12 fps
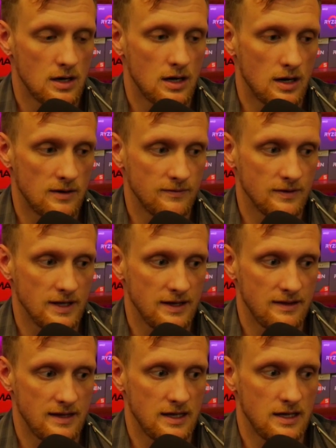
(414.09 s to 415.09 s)
Hopefully
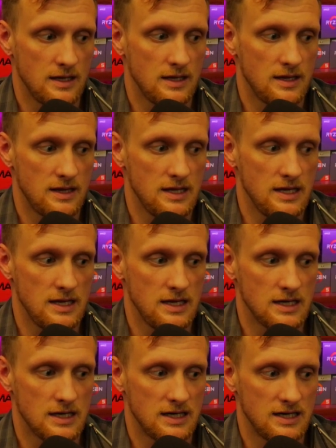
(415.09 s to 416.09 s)
the
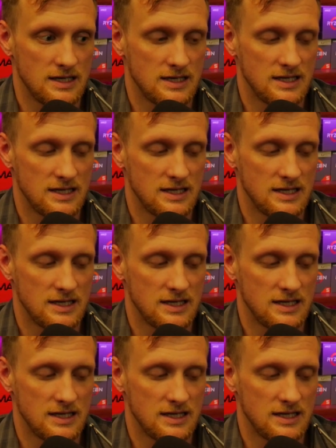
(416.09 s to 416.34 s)
the uh,